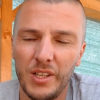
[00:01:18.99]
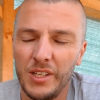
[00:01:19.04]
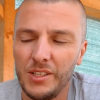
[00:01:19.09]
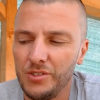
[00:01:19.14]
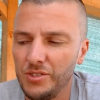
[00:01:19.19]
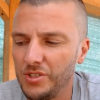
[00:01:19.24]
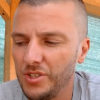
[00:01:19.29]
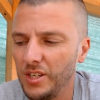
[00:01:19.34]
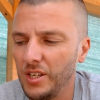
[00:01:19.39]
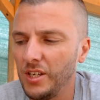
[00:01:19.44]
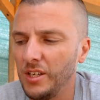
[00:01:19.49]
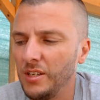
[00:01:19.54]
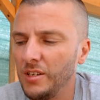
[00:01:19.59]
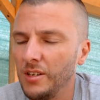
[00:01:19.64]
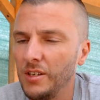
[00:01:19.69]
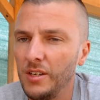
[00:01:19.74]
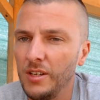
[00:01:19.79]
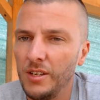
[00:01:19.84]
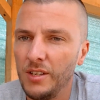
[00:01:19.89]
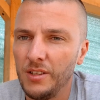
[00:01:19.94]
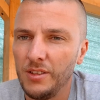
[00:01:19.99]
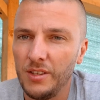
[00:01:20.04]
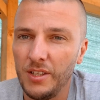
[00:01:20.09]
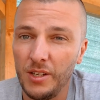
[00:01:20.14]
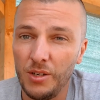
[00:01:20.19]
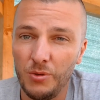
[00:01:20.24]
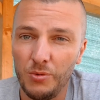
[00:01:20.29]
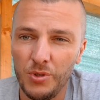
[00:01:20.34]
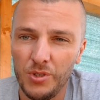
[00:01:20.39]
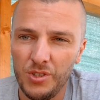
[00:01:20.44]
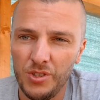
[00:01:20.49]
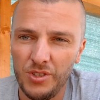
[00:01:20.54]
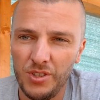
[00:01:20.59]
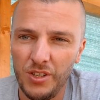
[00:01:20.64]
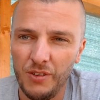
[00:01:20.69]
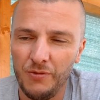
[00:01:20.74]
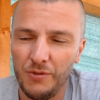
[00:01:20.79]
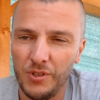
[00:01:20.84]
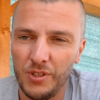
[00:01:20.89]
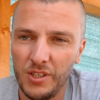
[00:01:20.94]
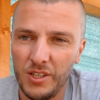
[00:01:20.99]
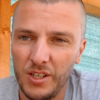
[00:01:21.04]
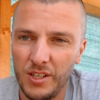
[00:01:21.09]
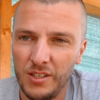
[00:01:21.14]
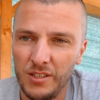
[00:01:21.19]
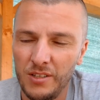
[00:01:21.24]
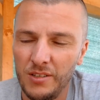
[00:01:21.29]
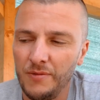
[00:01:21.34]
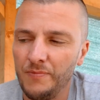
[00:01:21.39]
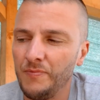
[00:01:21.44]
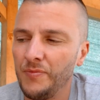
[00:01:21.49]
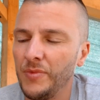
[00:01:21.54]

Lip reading: let's say that it was a different gun.